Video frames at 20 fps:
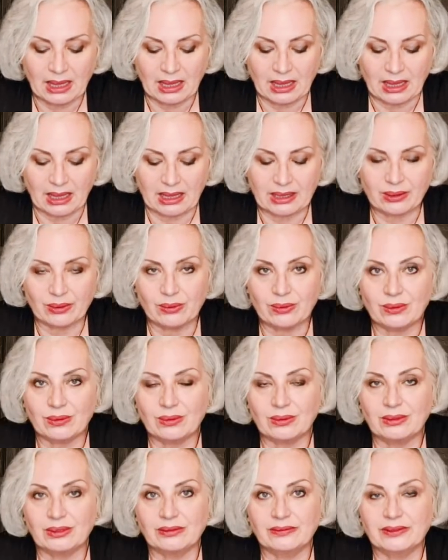And
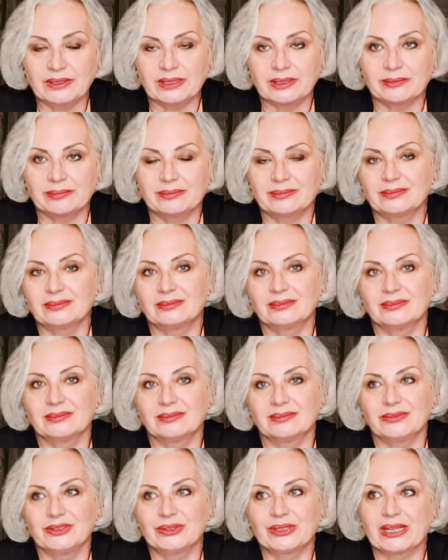all of them,
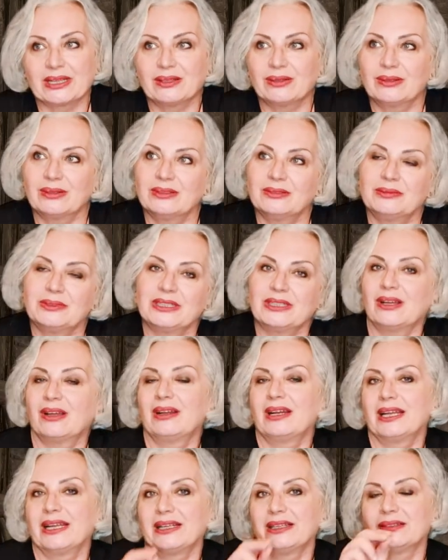you can call them, they are
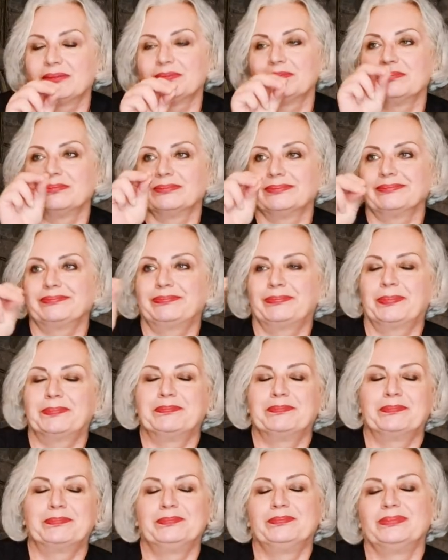like
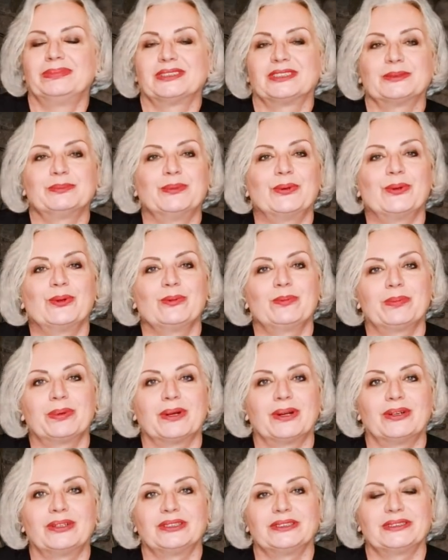small
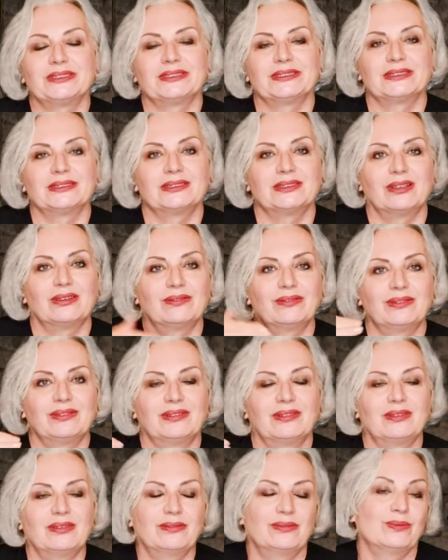parts of,
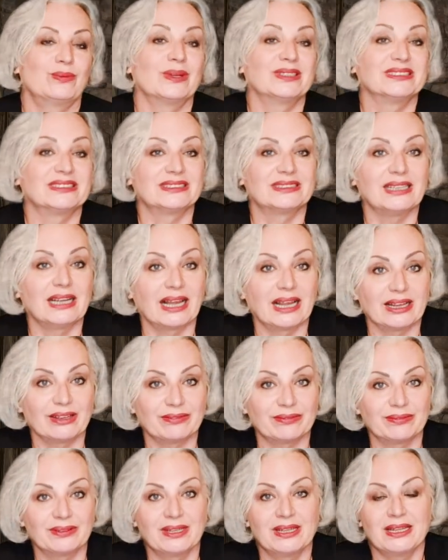of one's life.
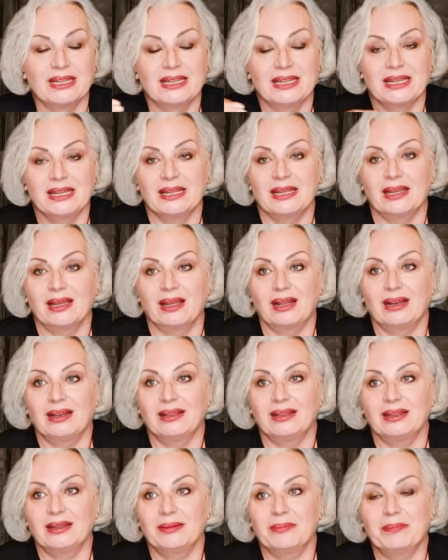
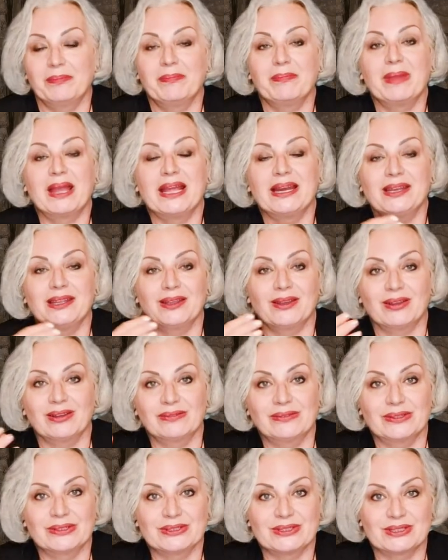Uh, many
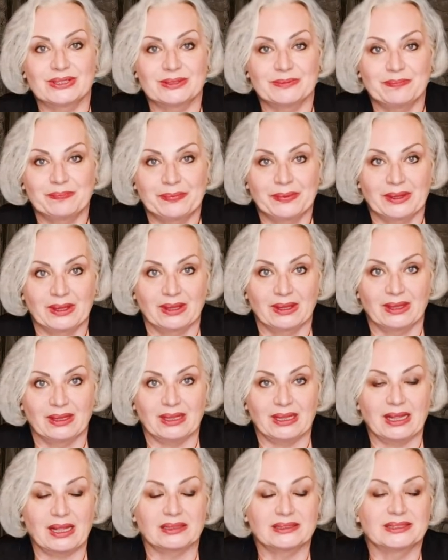of us
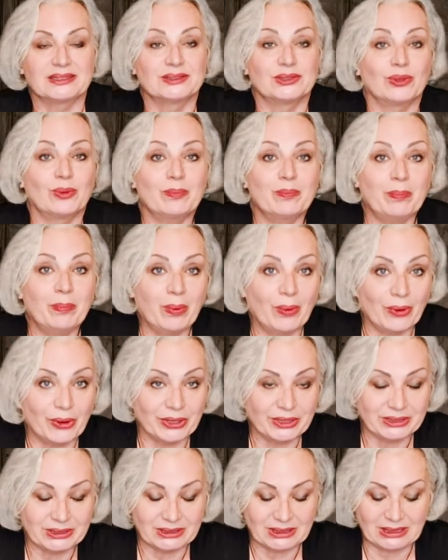at some
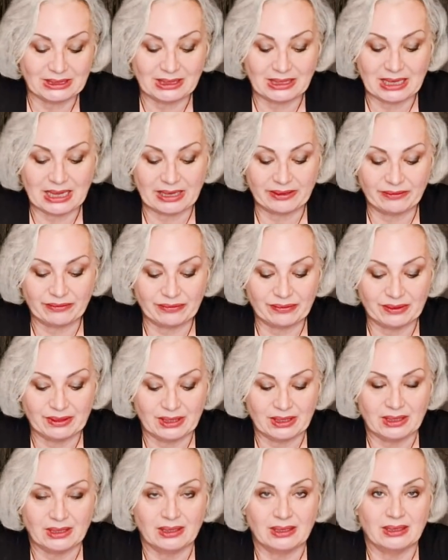point in life
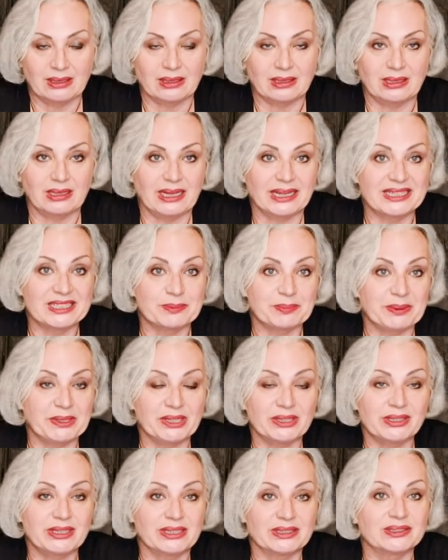
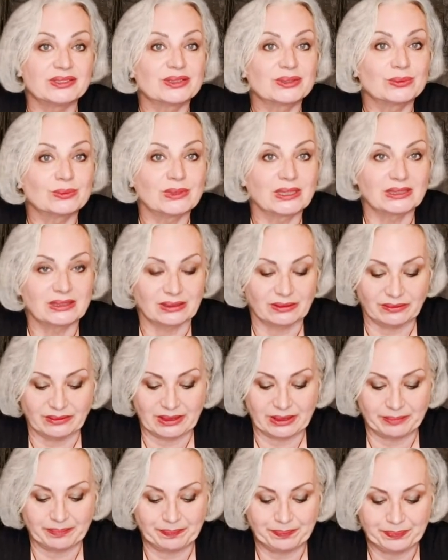experience one of
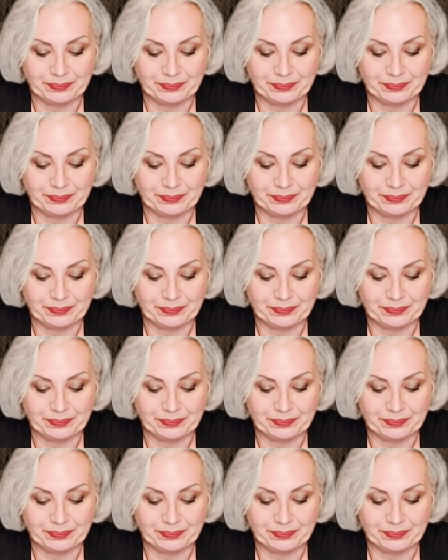them.